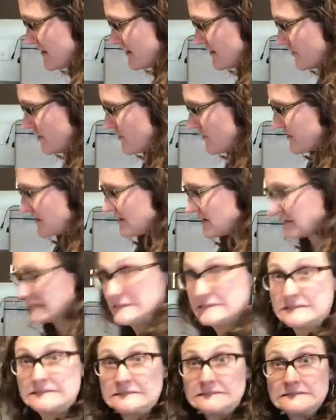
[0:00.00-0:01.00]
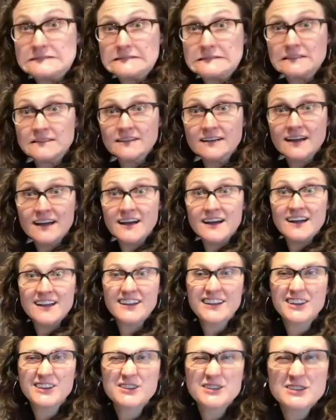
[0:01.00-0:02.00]
A
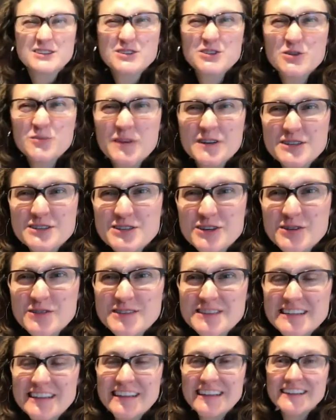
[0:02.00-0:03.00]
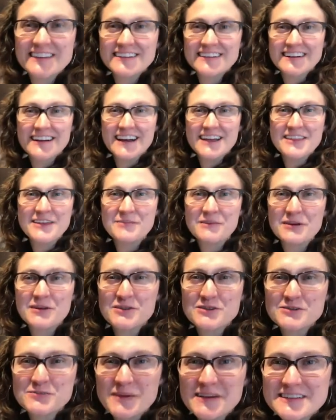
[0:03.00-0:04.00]
little bit too much toasty. I think my
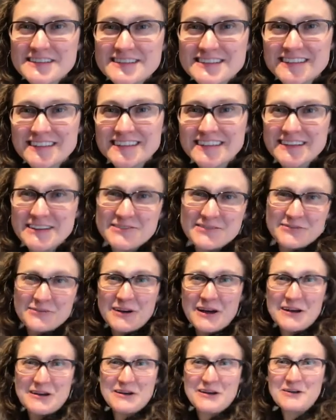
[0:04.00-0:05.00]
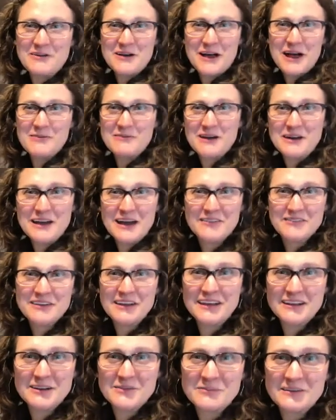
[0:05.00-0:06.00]
girls might still eat it. I don't know. I might have to
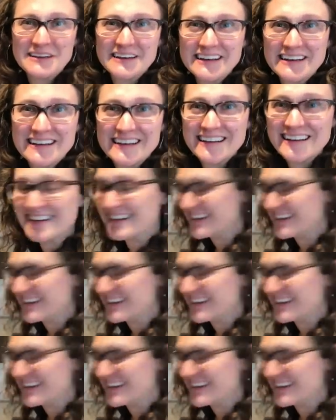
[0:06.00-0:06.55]
end up eating it.